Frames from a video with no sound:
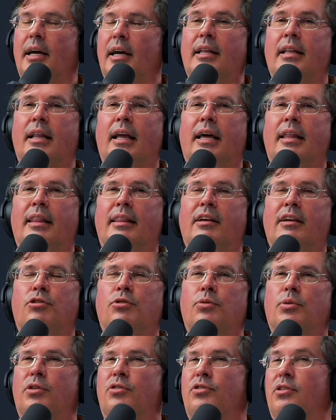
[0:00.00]
And this
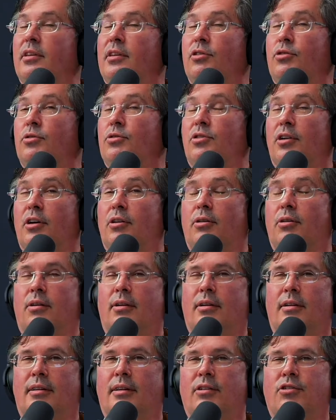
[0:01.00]
was
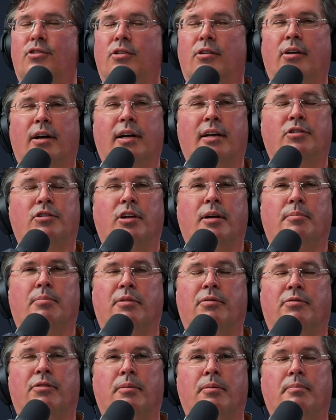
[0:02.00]
a great example
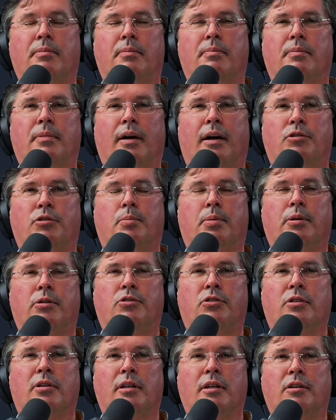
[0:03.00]
for us
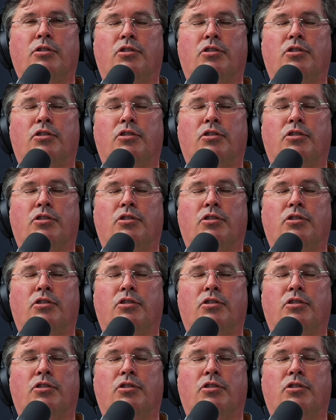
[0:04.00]
personally.